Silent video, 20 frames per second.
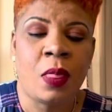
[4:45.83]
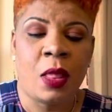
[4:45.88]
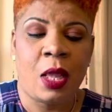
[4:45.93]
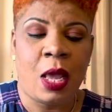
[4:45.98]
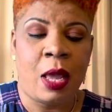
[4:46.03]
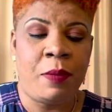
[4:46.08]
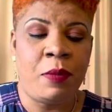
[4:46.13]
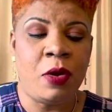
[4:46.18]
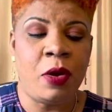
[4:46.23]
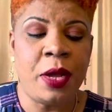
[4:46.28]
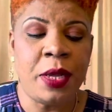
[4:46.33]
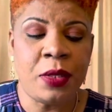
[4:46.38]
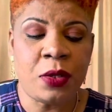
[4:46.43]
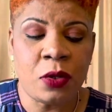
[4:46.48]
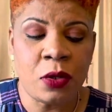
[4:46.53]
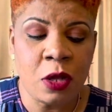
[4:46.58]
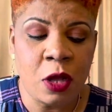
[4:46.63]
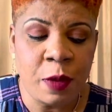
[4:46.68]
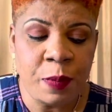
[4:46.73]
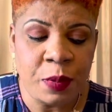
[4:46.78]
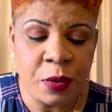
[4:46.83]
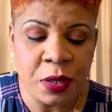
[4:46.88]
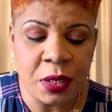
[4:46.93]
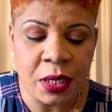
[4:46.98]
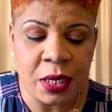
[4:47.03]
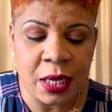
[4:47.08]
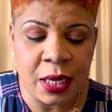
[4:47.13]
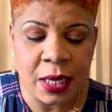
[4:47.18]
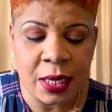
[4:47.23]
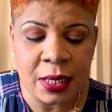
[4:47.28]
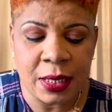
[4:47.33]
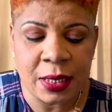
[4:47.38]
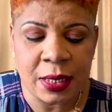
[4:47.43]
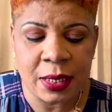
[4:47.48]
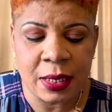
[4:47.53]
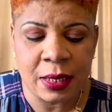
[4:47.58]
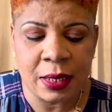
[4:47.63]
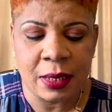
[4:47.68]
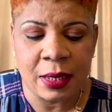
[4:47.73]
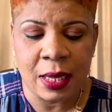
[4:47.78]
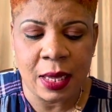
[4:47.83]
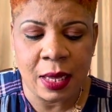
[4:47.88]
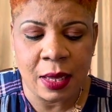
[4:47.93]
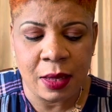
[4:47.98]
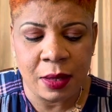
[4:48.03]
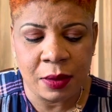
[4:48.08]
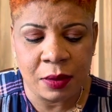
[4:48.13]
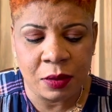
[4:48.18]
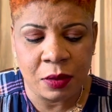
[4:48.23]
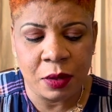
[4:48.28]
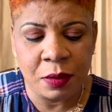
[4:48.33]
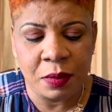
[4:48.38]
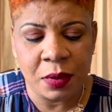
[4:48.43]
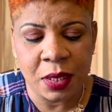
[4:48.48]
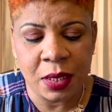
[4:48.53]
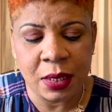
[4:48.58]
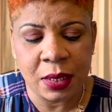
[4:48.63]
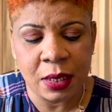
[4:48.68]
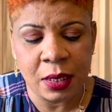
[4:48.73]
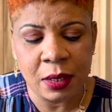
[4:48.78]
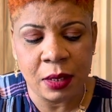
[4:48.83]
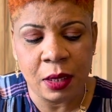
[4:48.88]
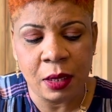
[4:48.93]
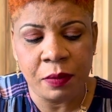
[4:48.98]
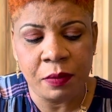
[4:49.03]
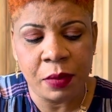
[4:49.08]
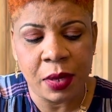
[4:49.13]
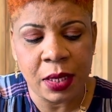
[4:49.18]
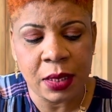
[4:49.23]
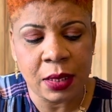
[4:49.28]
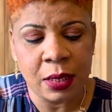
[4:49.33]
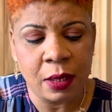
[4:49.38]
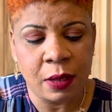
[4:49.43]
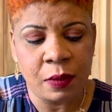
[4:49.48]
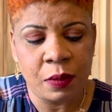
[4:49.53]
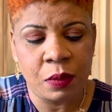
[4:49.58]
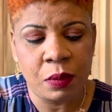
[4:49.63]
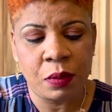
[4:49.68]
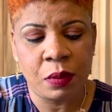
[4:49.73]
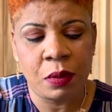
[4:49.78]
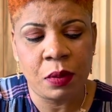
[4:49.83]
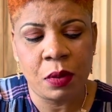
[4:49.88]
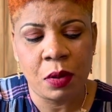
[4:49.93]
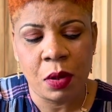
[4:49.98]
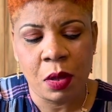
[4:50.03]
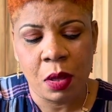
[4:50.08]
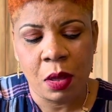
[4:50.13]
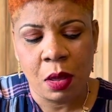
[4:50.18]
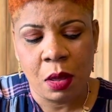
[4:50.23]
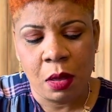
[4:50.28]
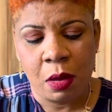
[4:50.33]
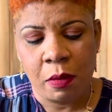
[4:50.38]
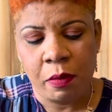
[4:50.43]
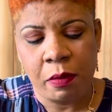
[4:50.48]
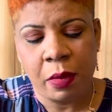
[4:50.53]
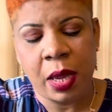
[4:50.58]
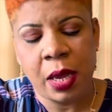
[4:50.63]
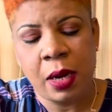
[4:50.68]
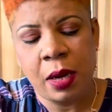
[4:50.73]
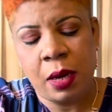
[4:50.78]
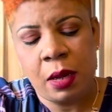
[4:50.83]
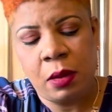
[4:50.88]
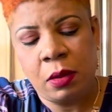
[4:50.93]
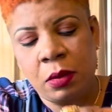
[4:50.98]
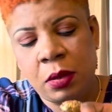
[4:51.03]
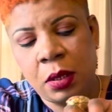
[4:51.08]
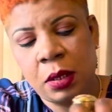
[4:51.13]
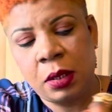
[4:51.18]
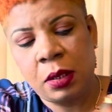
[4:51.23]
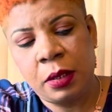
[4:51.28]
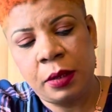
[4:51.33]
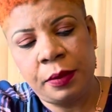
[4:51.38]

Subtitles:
I'm going to open this. I hope this thing don't mess up my nails.